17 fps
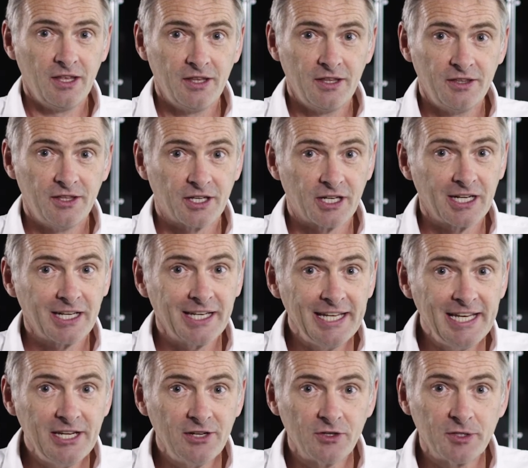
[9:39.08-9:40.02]
the
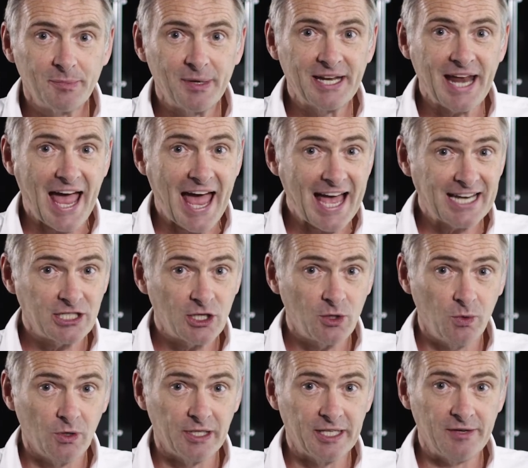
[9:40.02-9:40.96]
cleaner has been
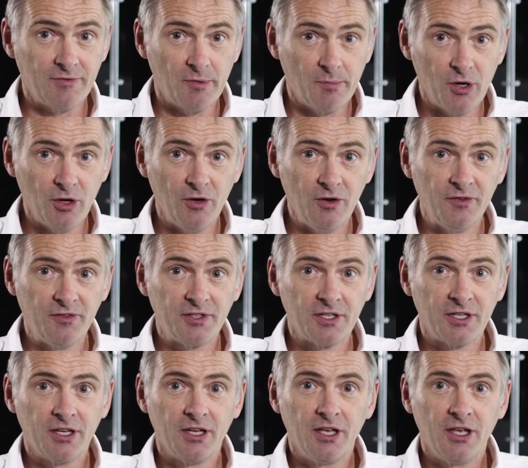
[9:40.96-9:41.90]
adequately removed
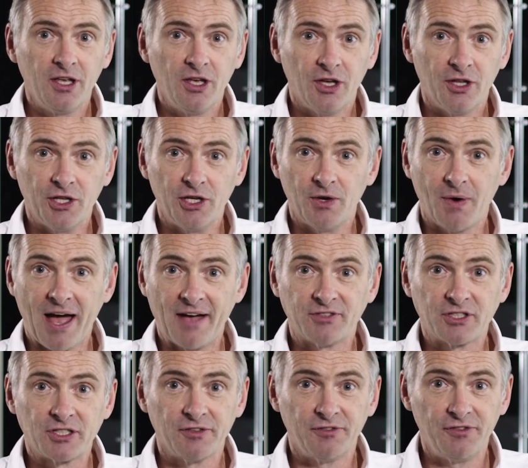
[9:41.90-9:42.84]
and that you have
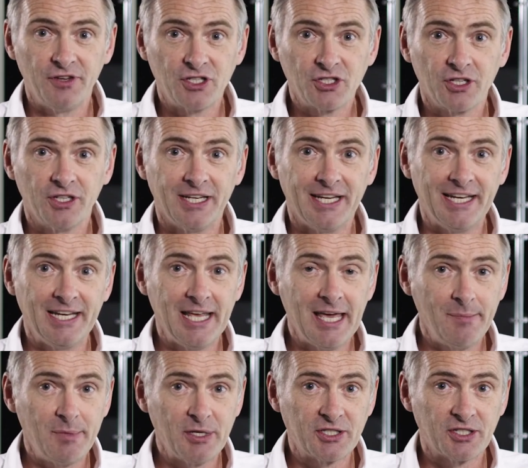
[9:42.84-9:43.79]
sufficient
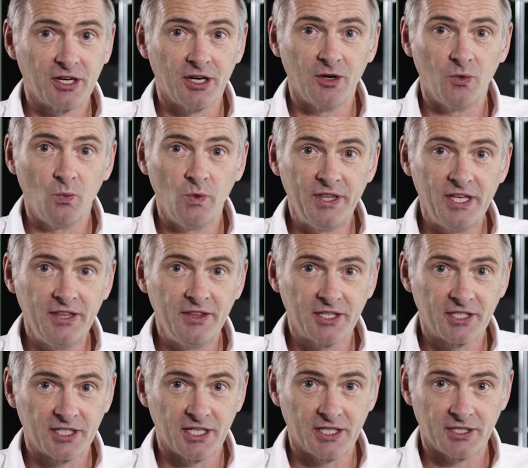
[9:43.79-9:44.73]
inhibitor within the
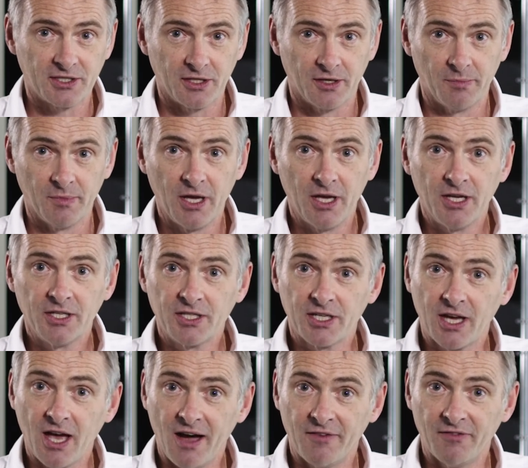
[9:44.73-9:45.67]
system to
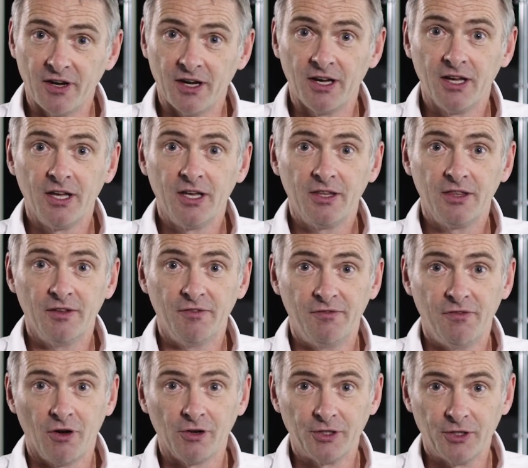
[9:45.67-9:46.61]
cover the
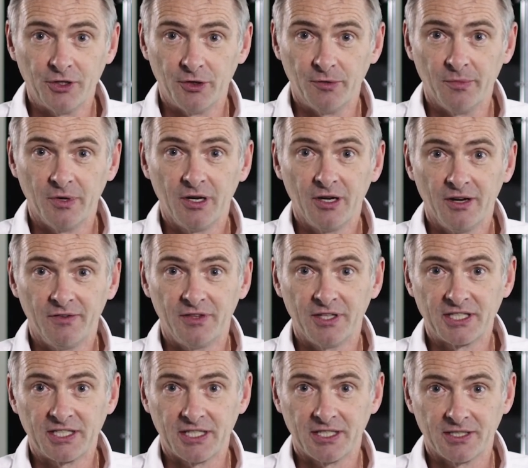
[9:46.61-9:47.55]
volume of the
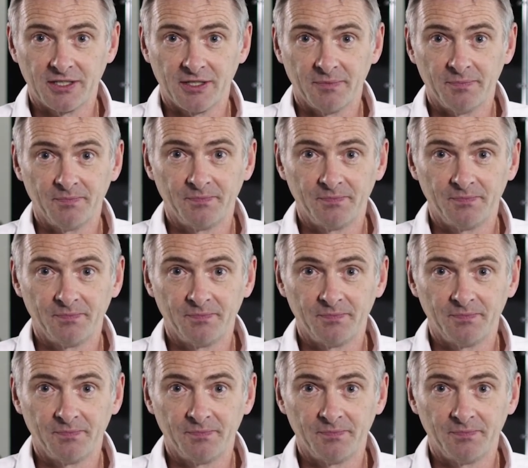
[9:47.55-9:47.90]
system.